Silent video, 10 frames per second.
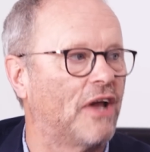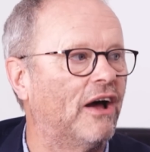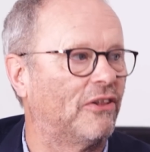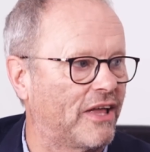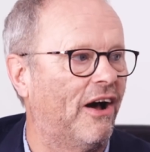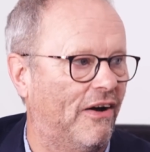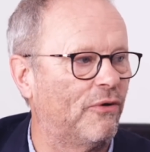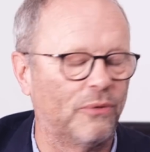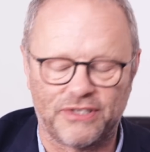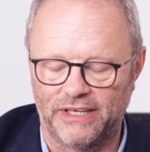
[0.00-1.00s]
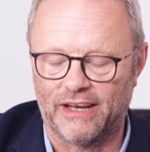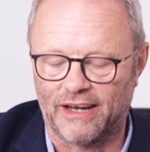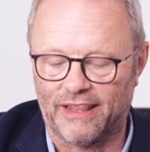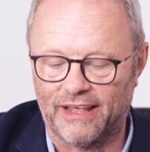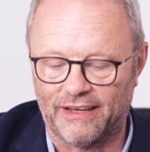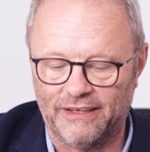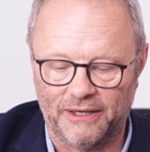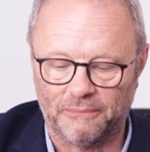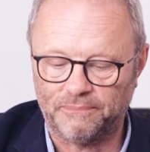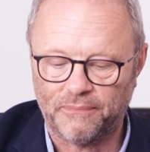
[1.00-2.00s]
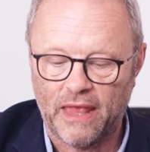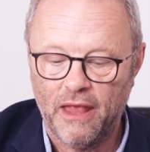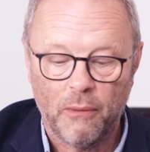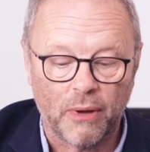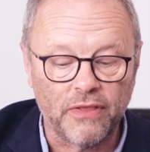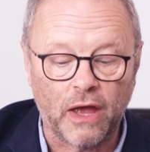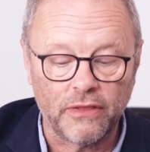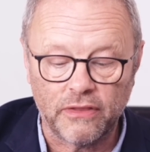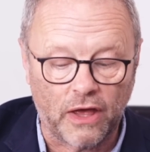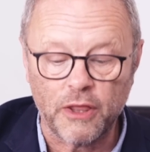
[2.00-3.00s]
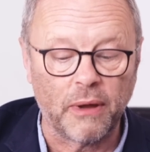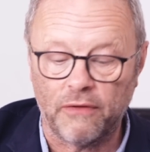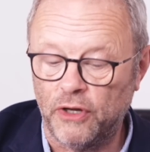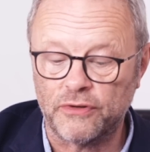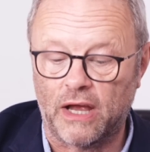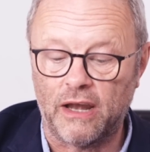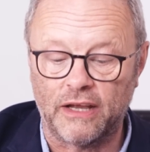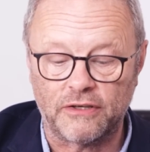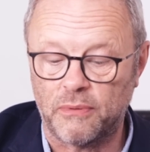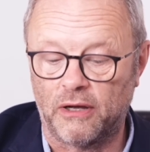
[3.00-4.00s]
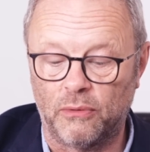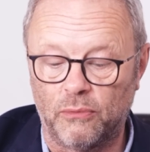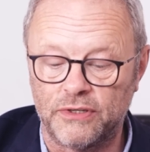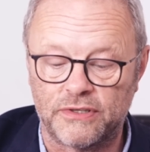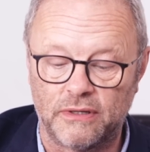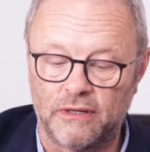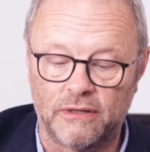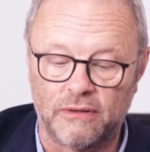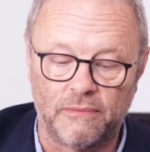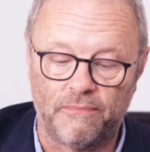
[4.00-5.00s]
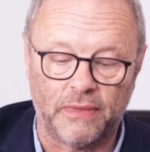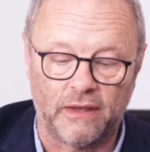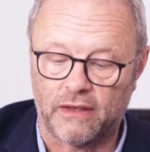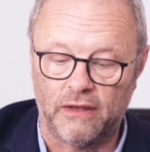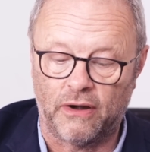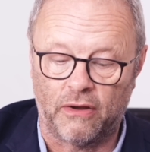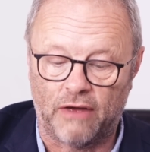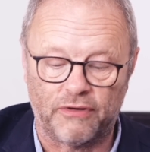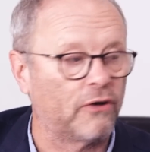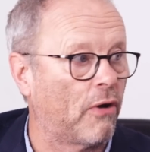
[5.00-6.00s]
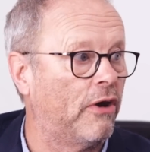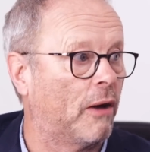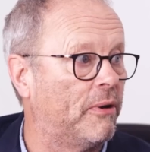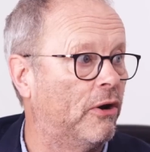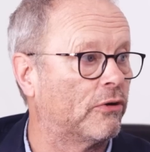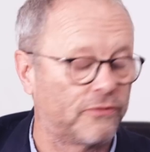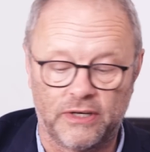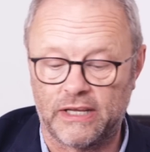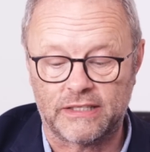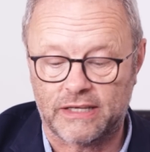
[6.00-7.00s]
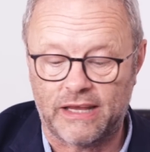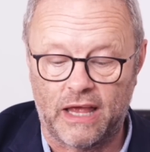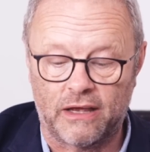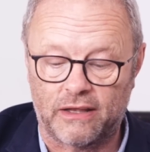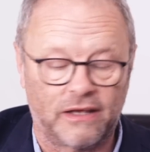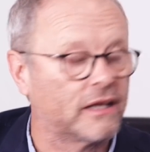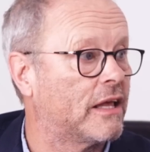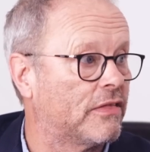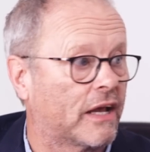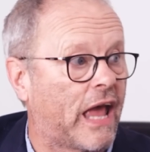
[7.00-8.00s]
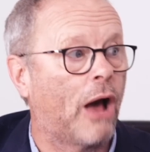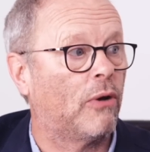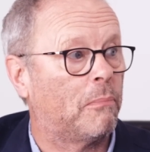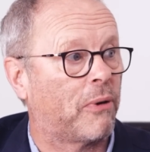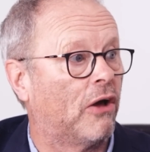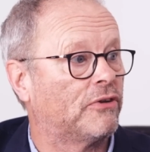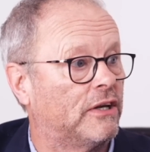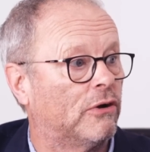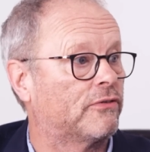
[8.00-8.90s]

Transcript: style car. I've always seen it like that. Yeah. But the other bit of news I liked as well was, having grown up in Oxford, is the Cowley plant in